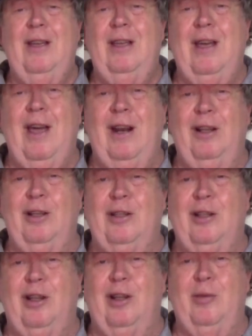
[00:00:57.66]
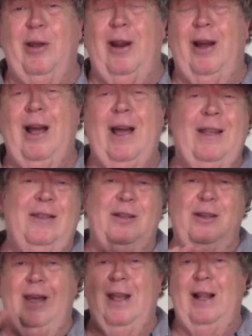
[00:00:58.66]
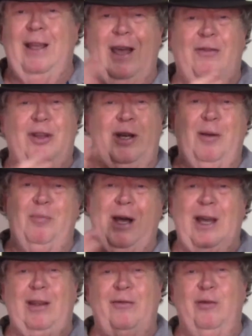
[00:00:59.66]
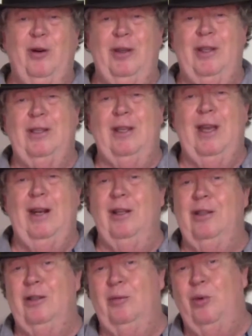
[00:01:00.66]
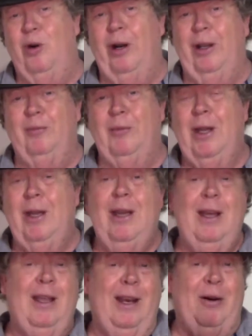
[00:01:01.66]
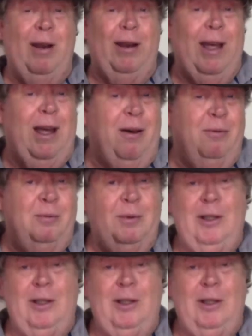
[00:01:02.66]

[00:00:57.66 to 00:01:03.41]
kind of looks a little bit odd. So you kind of like have to cut back and forth because it kind of looks a little boring. Like right now,